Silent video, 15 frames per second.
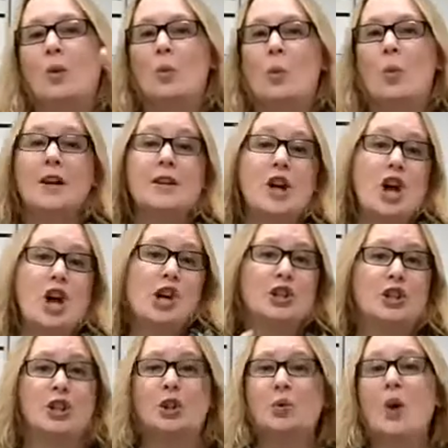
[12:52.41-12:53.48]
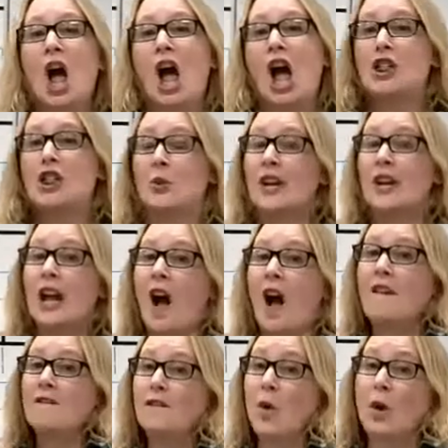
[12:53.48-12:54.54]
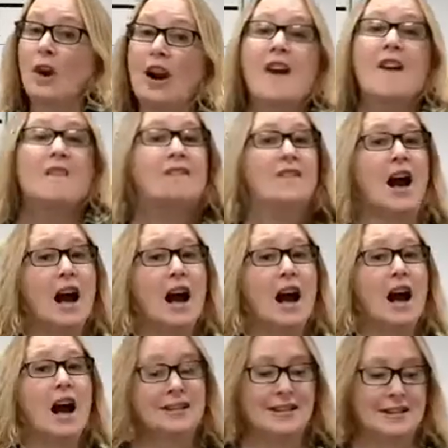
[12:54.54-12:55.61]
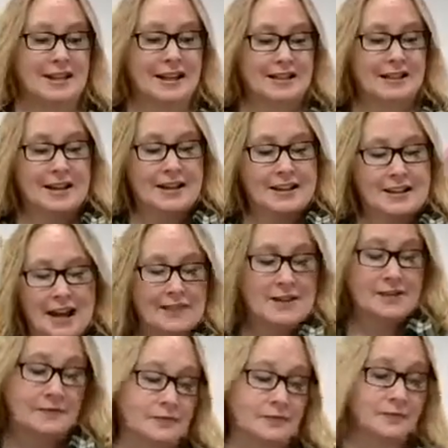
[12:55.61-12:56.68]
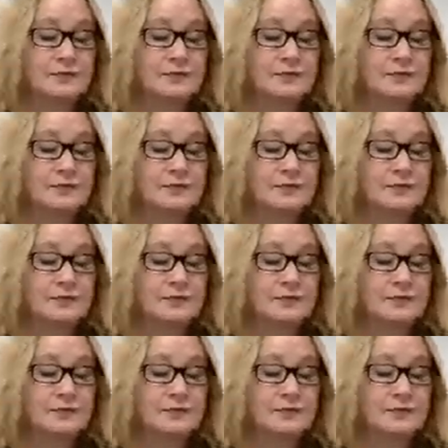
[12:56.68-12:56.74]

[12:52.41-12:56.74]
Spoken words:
1, 2, 3, 4, 5, 6, 7.